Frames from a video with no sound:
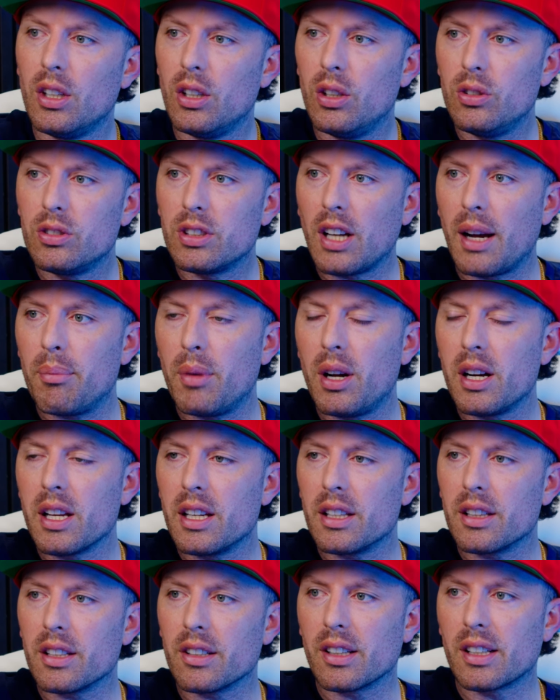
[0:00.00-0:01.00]
Who's got money
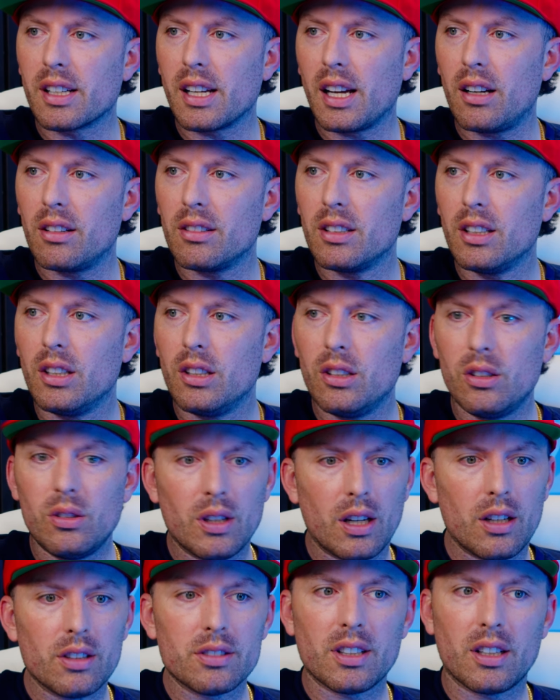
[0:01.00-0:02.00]
in their account? Who
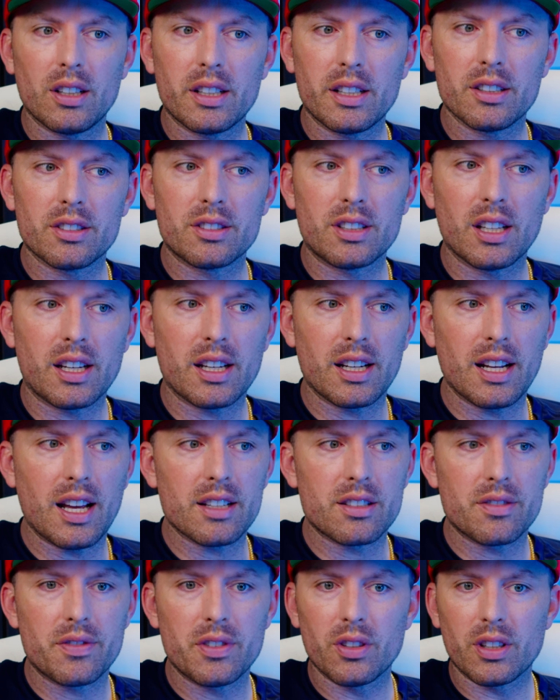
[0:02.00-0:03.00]
else on here is kicking
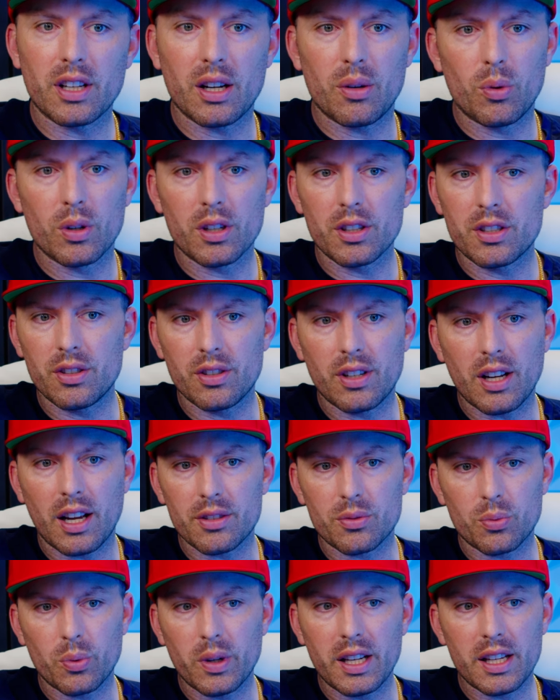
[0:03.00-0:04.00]
ass? If you only got one or two
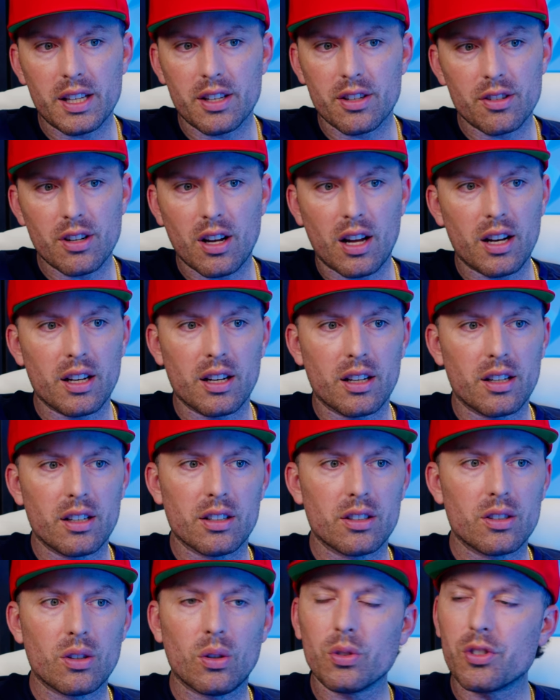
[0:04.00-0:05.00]
guys winning, you're not in a
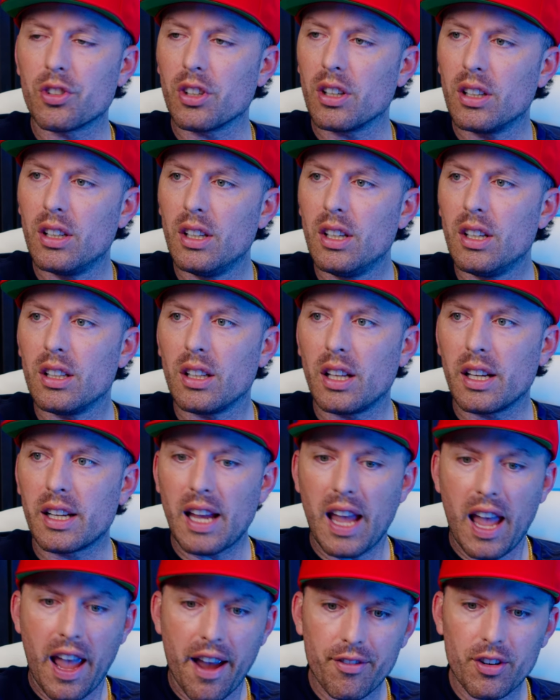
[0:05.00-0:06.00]
good culture.
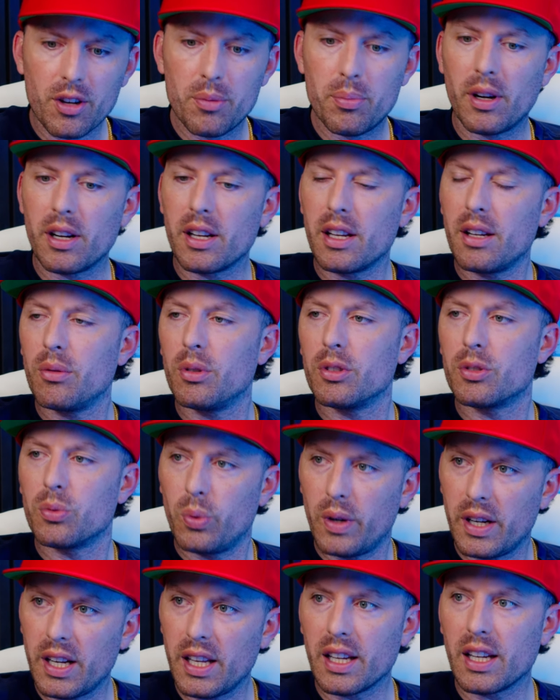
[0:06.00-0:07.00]
Like, everybody was
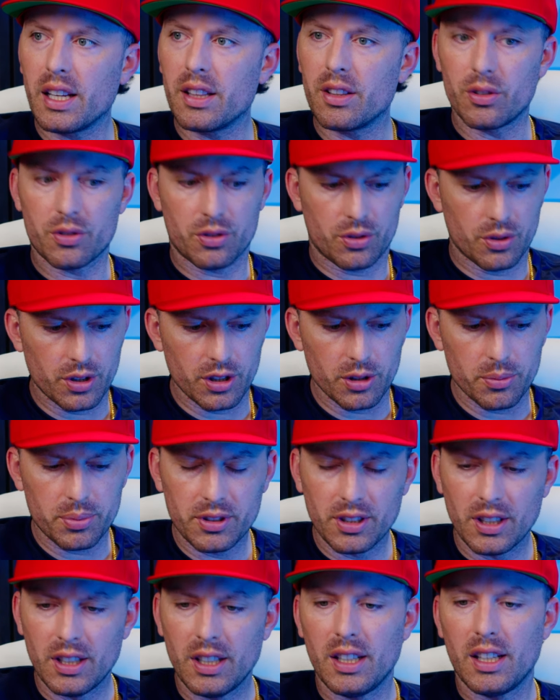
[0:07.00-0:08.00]
winning in those groups.